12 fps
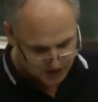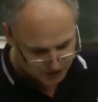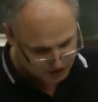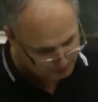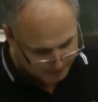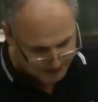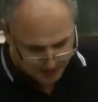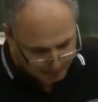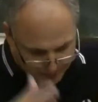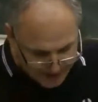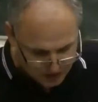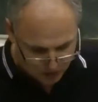So spending
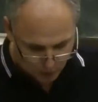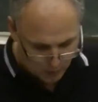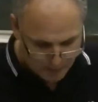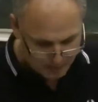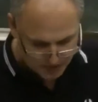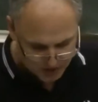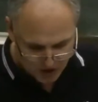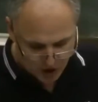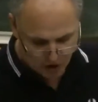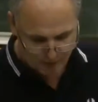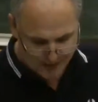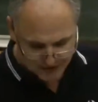billions on weapons
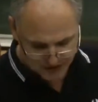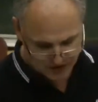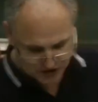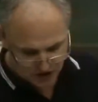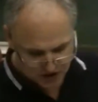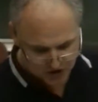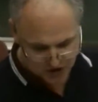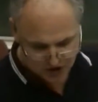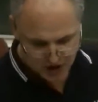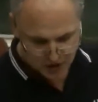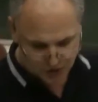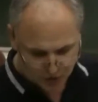of mass
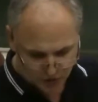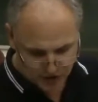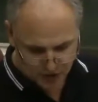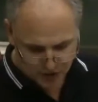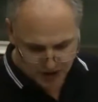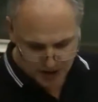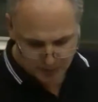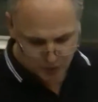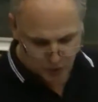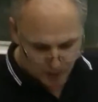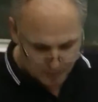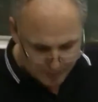destruction to ensure that you keep
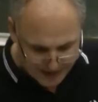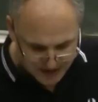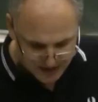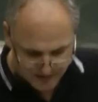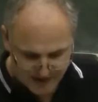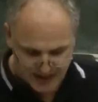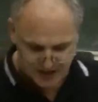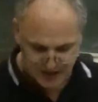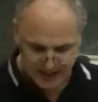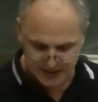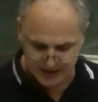your competitive edge